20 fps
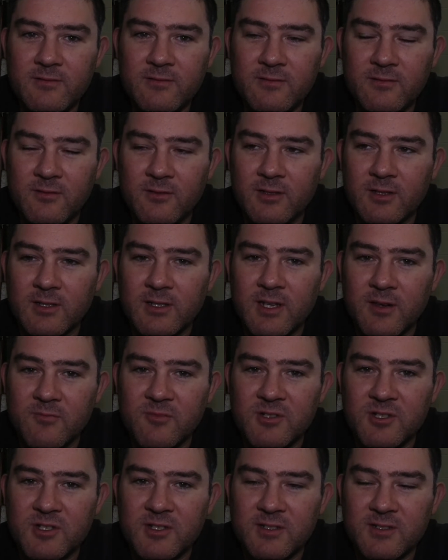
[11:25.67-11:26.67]
like
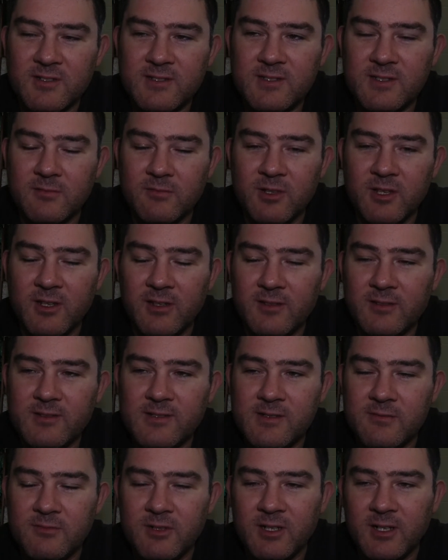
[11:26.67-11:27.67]
temperature
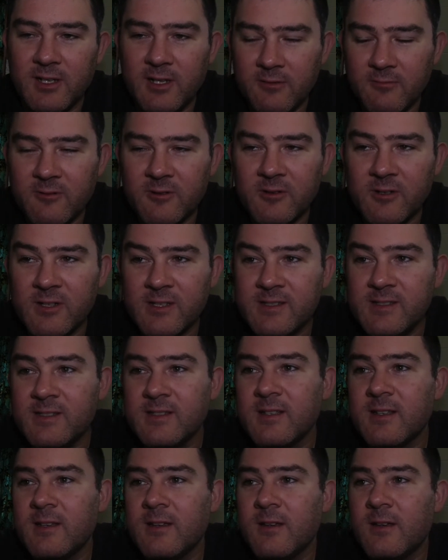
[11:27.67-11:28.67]
stability wise.
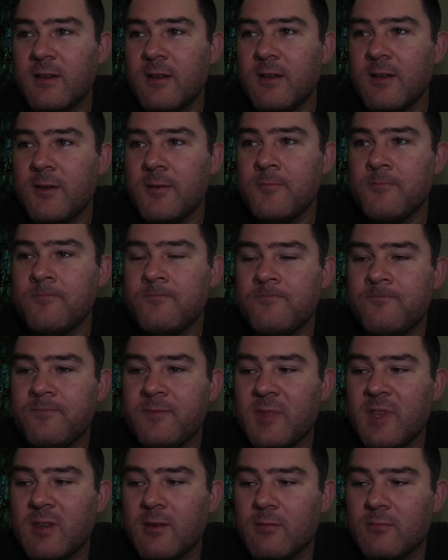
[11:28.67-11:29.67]

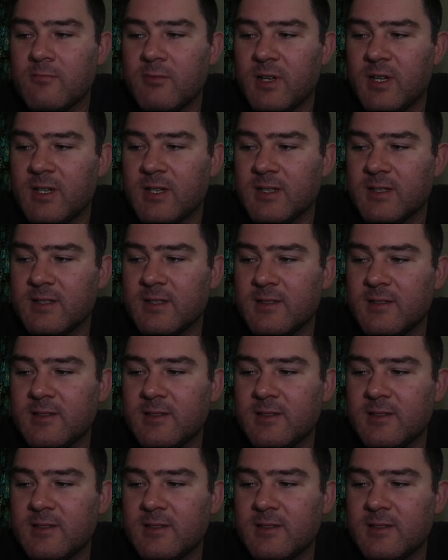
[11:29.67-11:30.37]
But